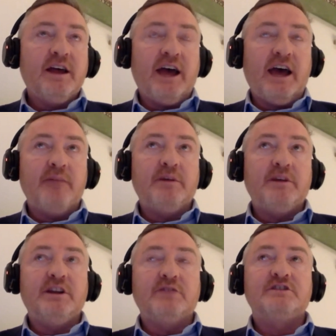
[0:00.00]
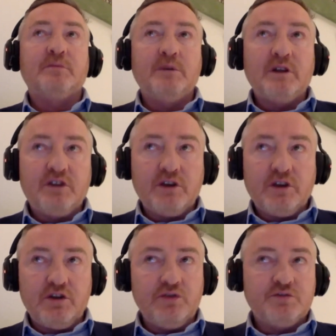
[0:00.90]
Some
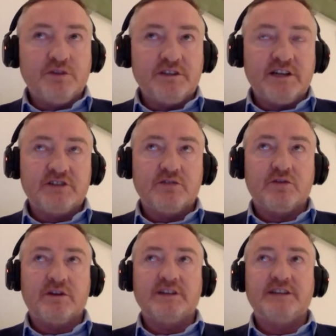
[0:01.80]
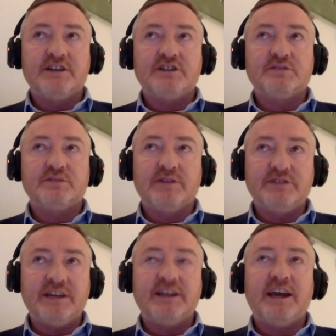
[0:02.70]
huge multinational organizations will
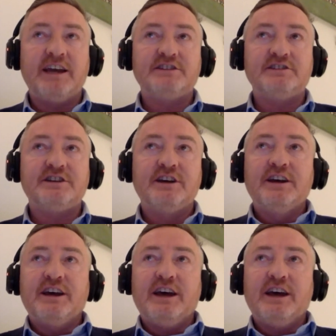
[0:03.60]
have dedicated